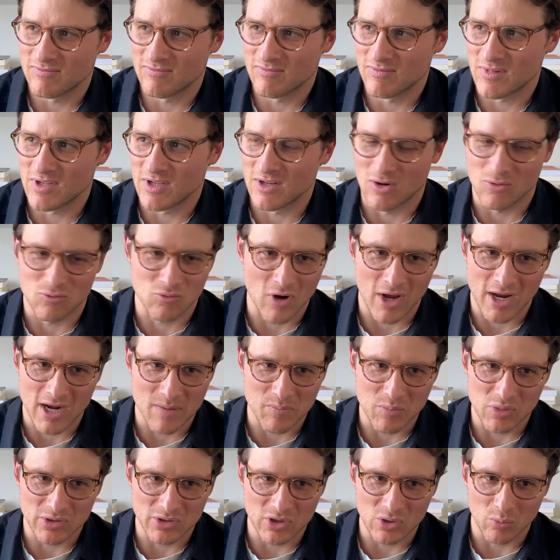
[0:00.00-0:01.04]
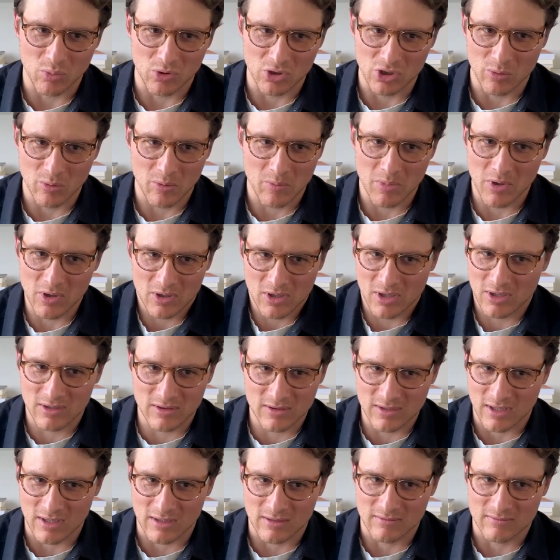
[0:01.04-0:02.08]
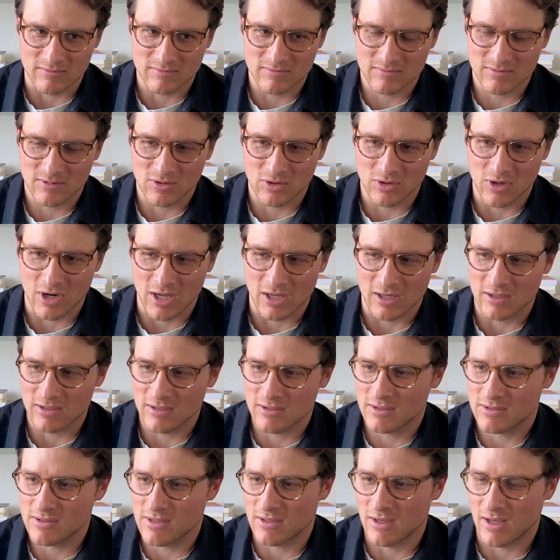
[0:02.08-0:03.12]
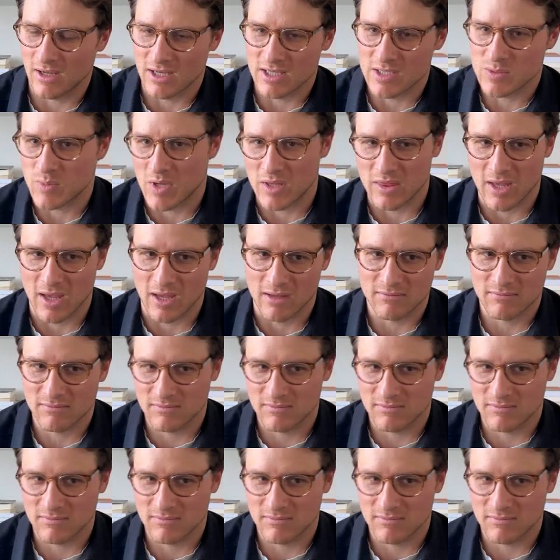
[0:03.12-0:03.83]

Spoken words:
write up a little blurb about it, then great. I can spend that